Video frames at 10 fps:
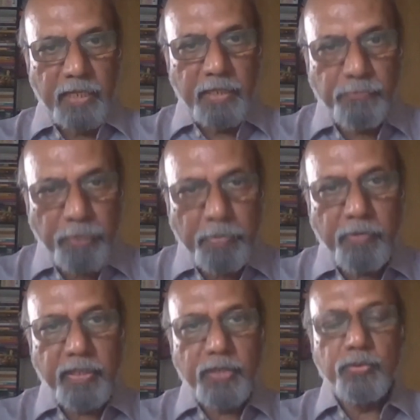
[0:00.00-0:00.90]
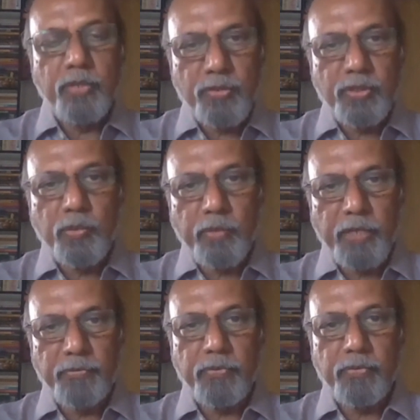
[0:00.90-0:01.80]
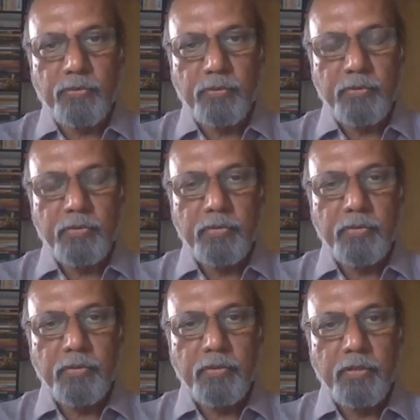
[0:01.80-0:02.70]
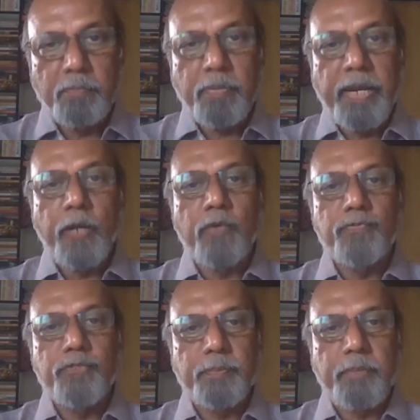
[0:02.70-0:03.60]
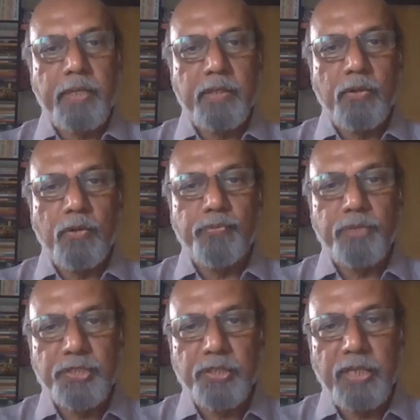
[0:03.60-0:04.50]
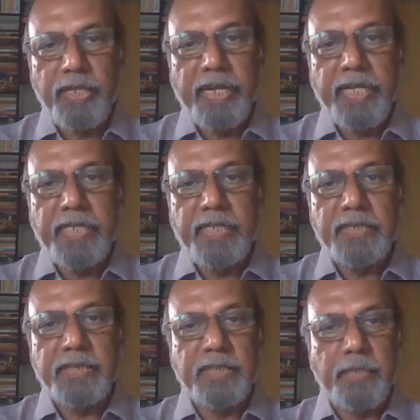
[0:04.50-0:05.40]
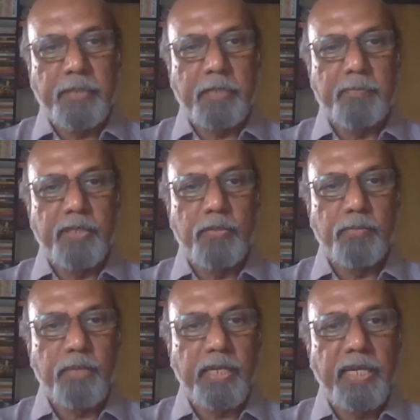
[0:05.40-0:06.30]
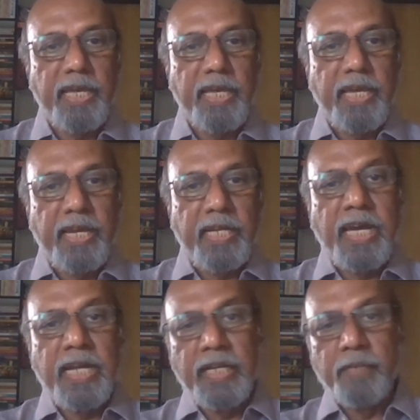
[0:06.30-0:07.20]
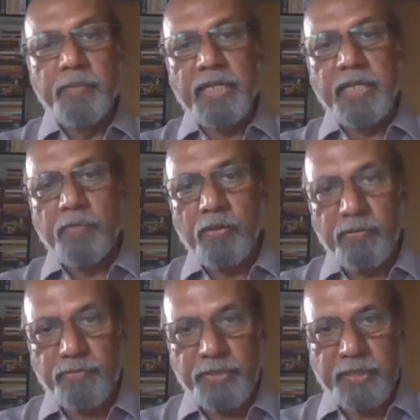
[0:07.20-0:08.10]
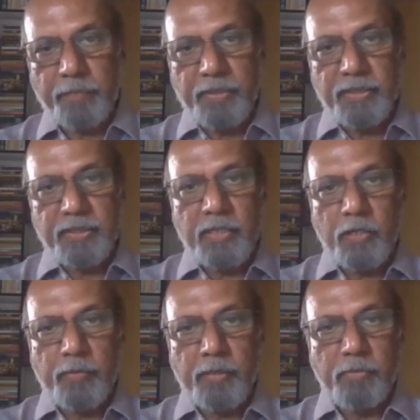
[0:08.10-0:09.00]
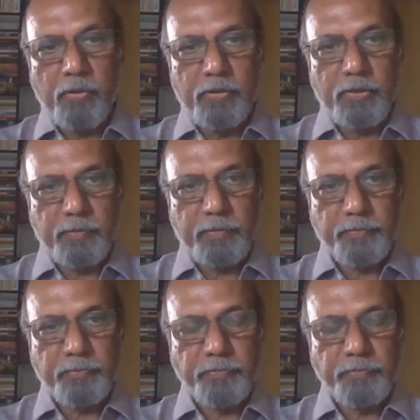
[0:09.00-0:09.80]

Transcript: in February 2024, Bank of Japan officially ended its commitment to buy an unlimited amount of Japanese government bonds,